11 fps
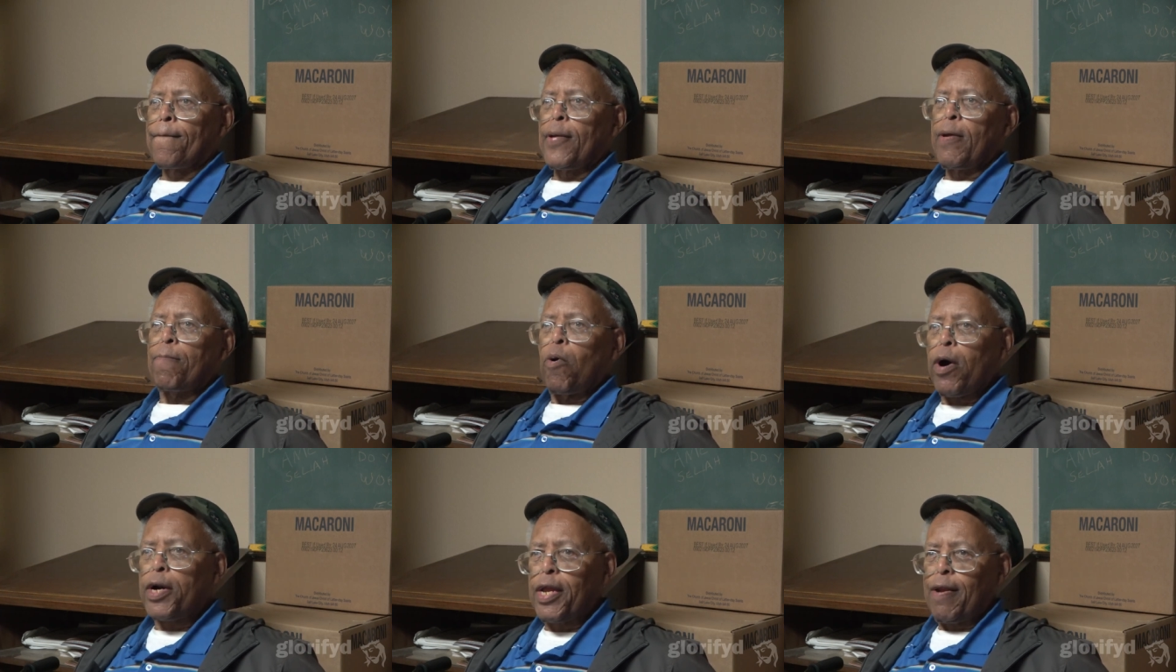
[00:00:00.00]
He
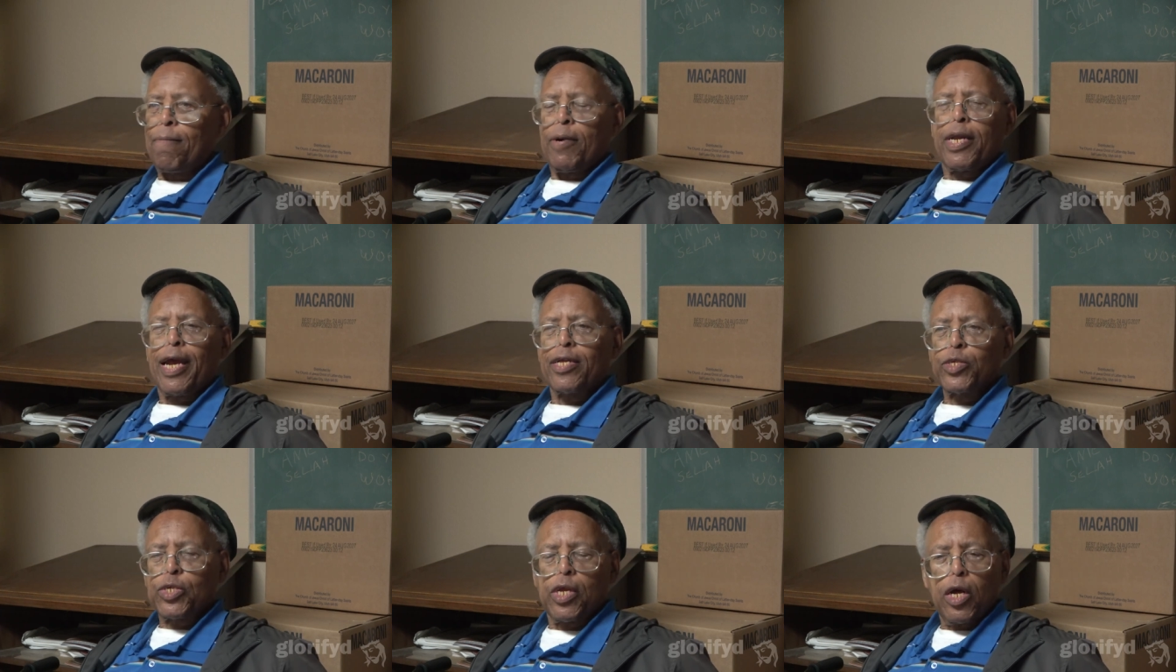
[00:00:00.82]
aborted, but yet
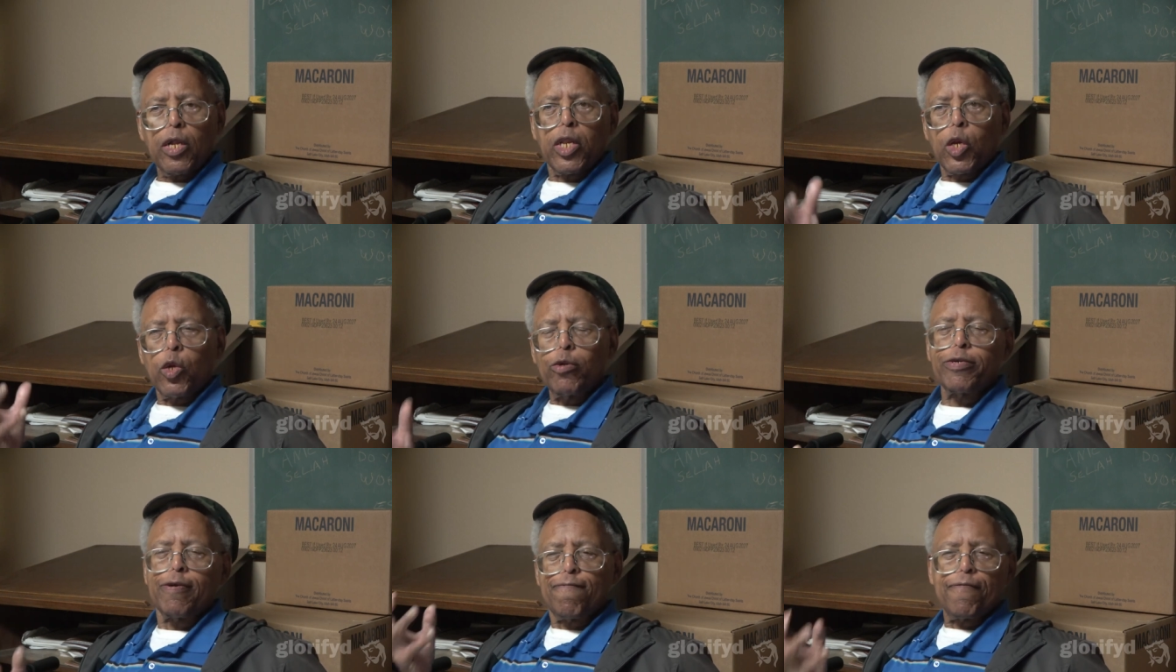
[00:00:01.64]
and still the
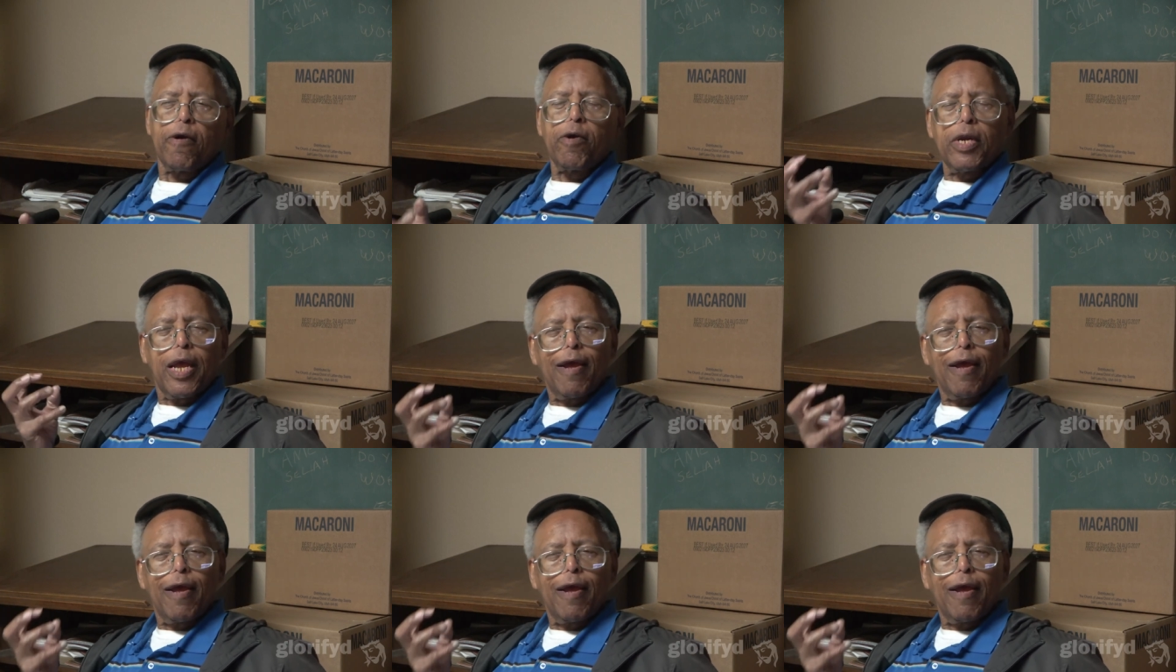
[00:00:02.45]
Luciferian